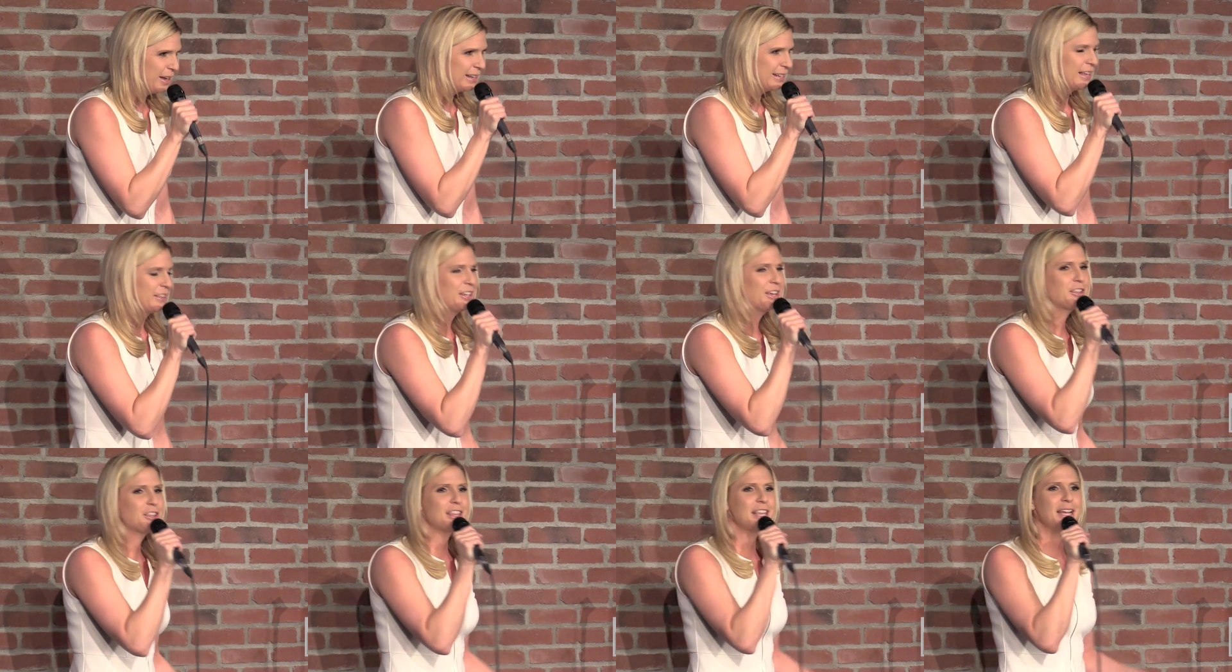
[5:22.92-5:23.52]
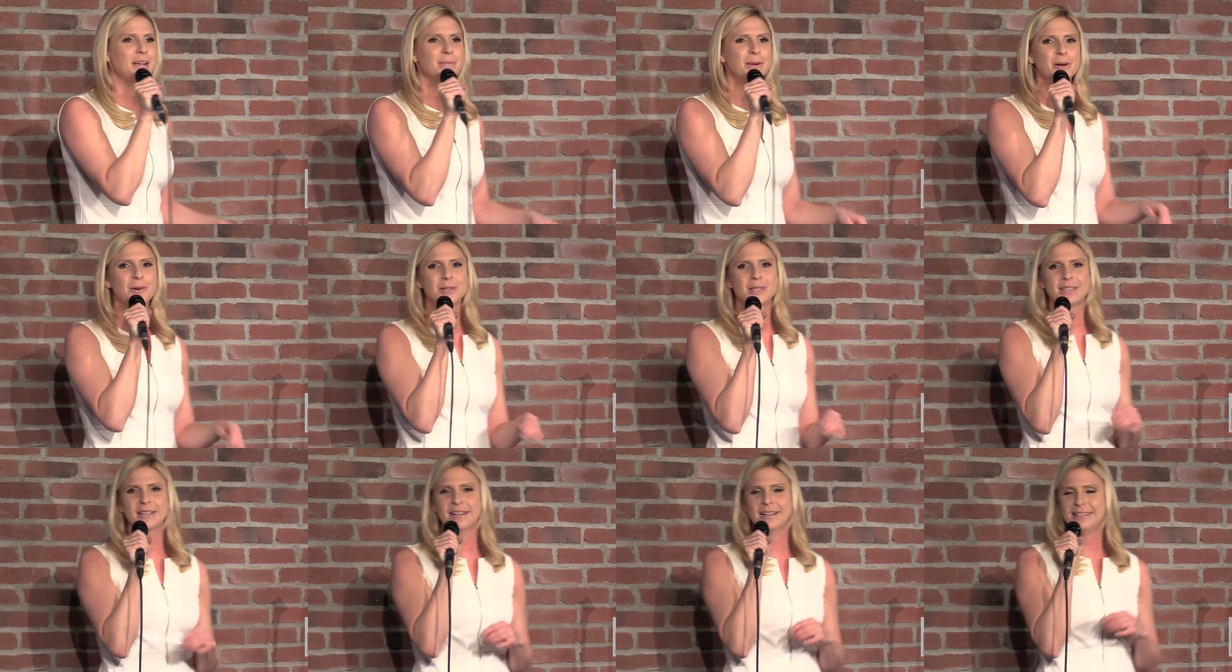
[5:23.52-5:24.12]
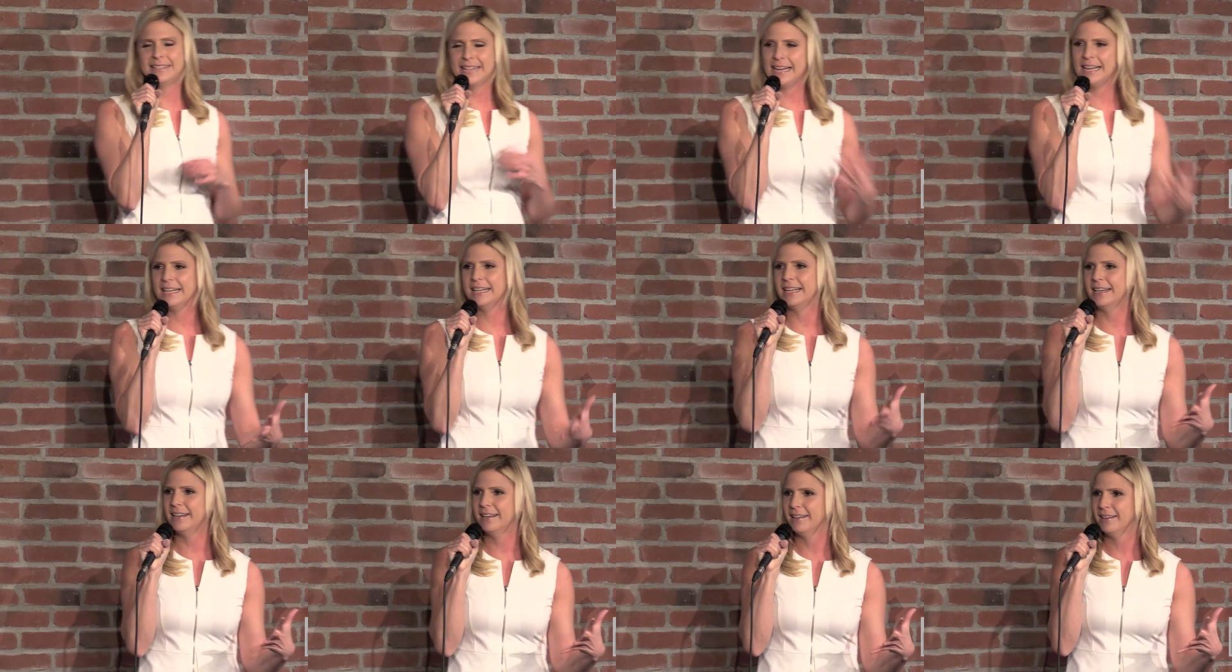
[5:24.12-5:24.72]
Now the other thing about
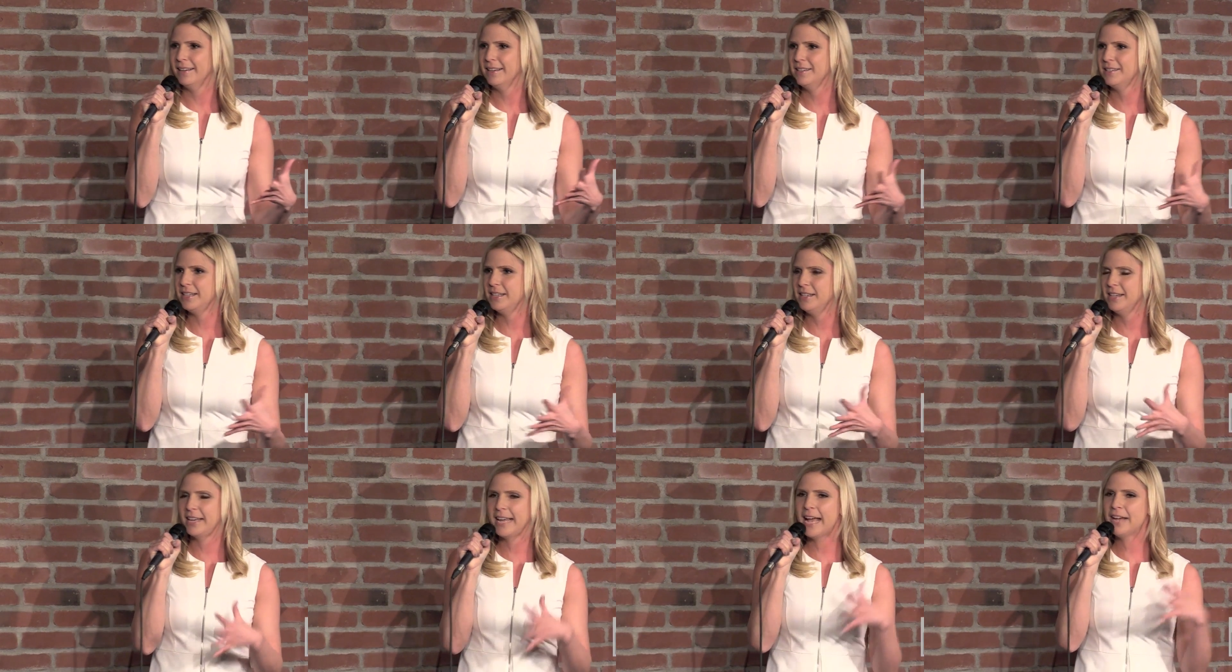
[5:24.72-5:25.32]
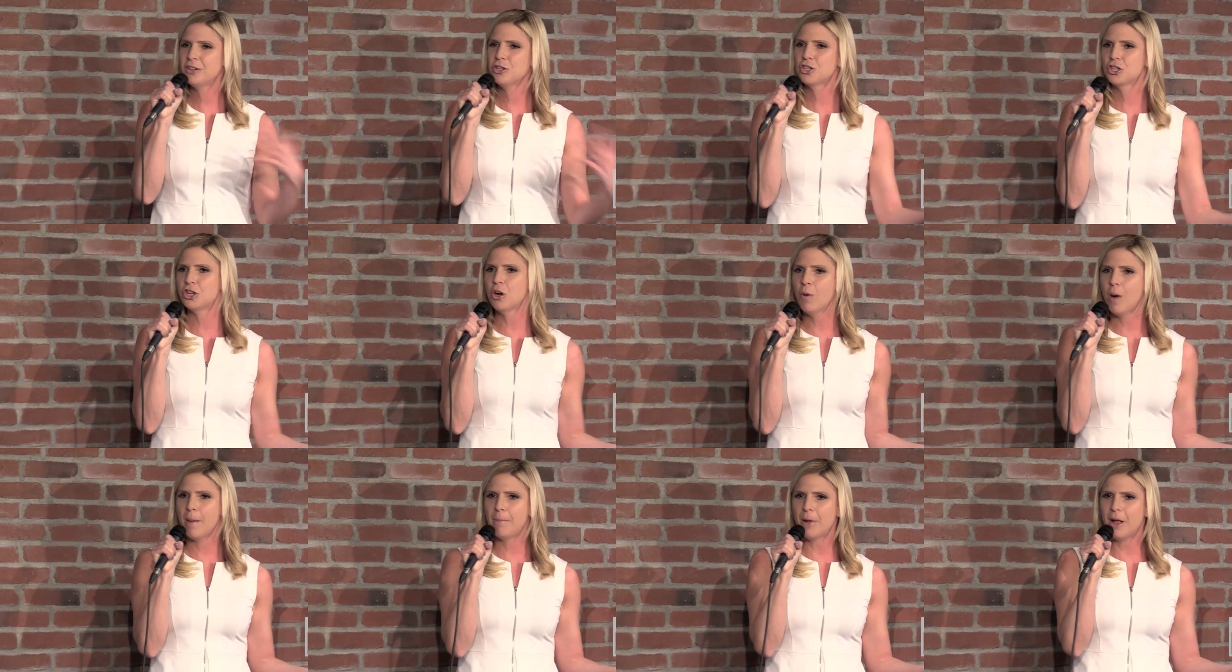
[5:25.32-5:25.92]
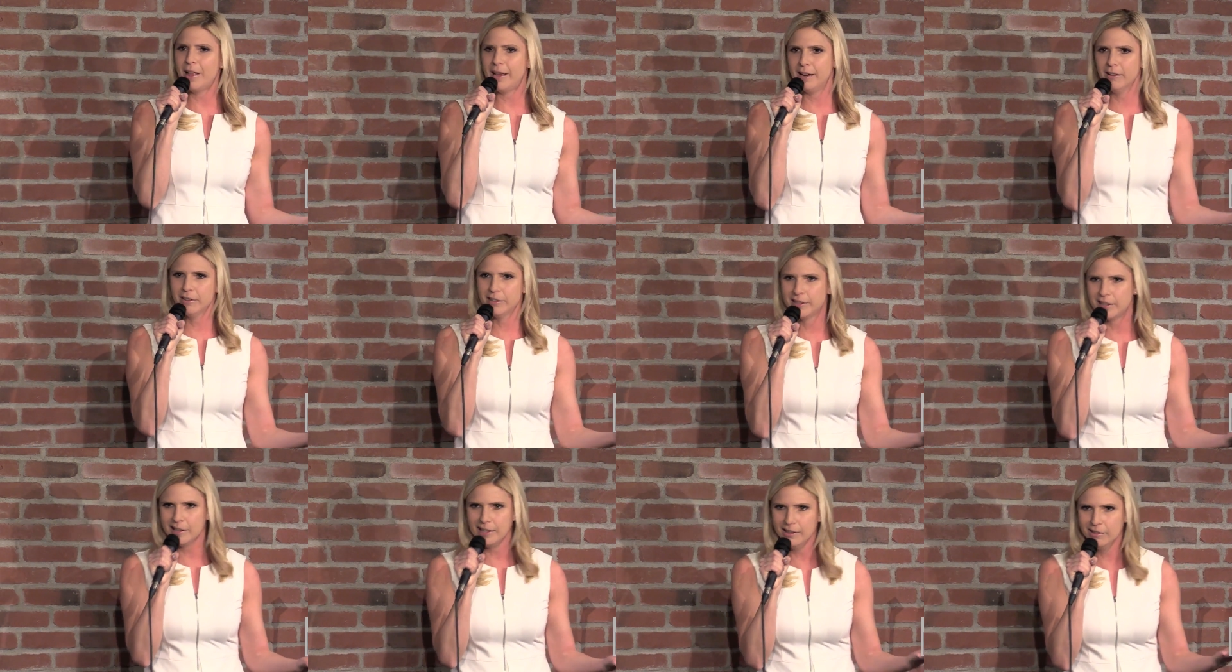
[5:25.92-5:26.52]
dating is you can't just show up all
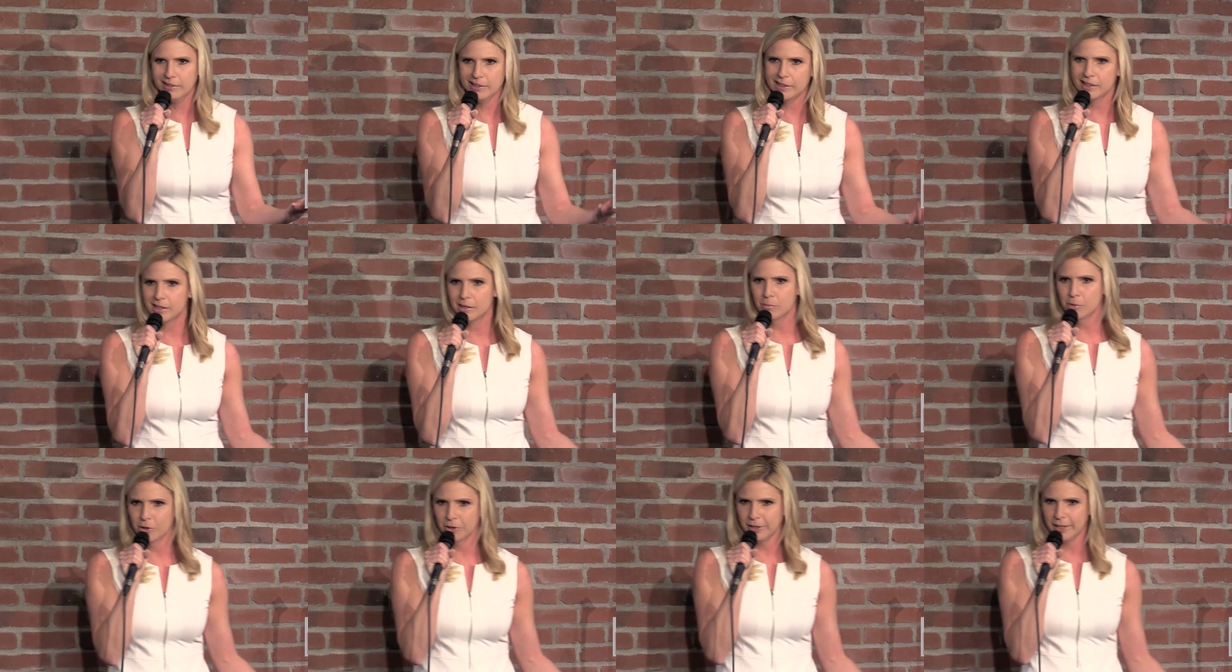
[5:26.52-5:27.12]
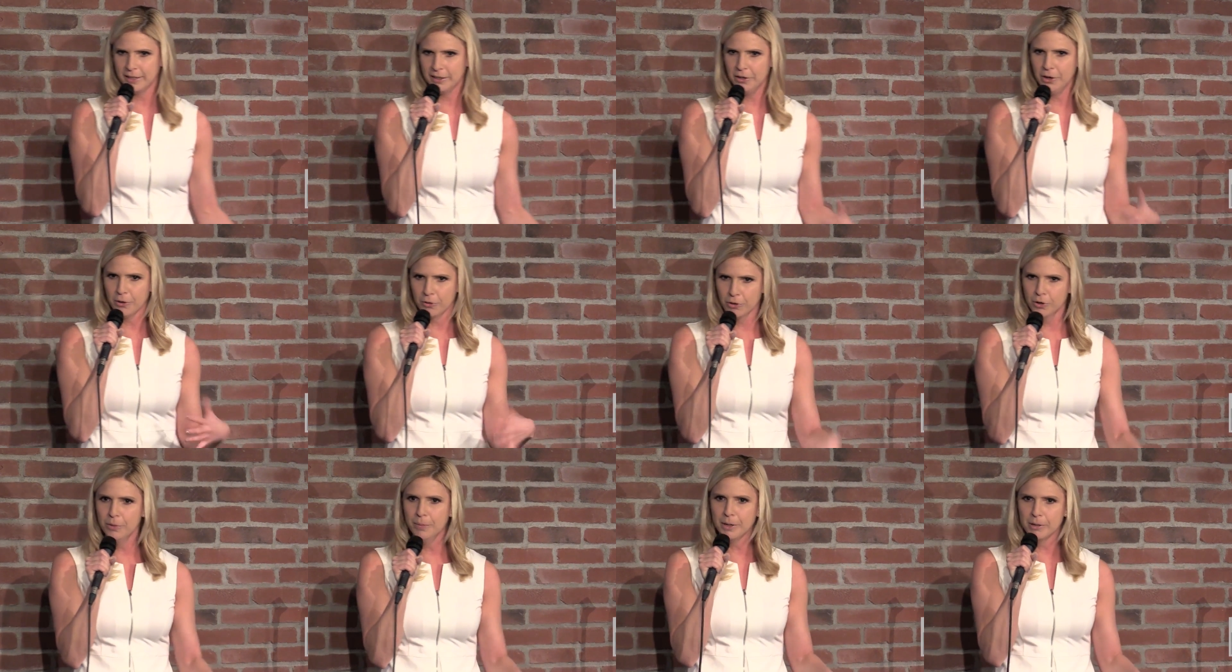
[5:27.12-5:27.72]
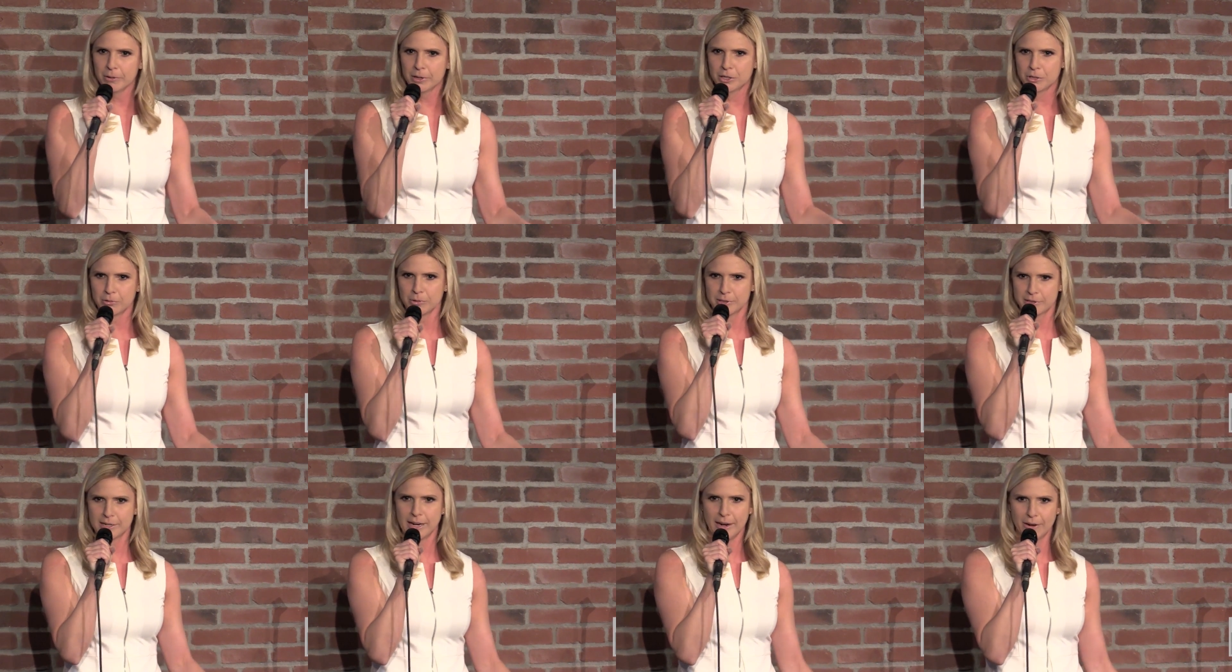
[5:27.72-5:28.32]
hairy canary anymore. Like there are grooming
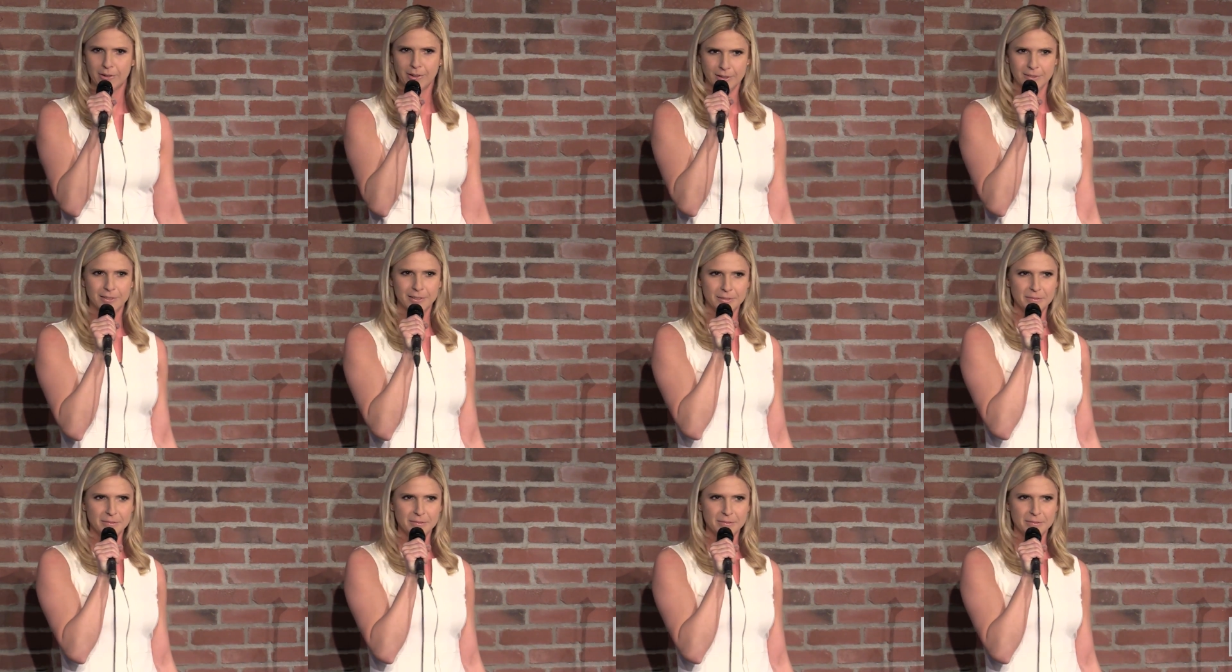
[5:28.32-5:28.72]
rituals now.